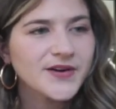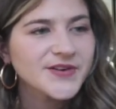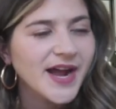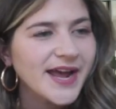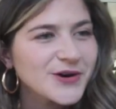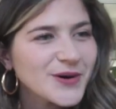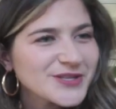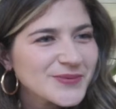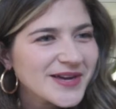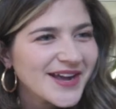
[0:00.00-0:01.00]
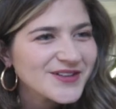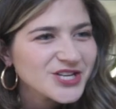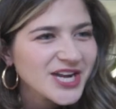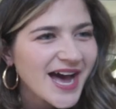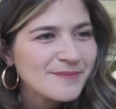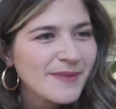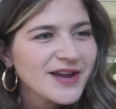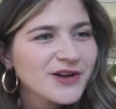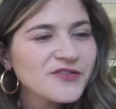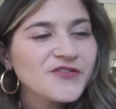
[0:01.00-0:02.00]
All right, who else we got in the chat?
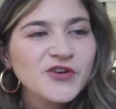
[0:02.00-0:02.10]
Michael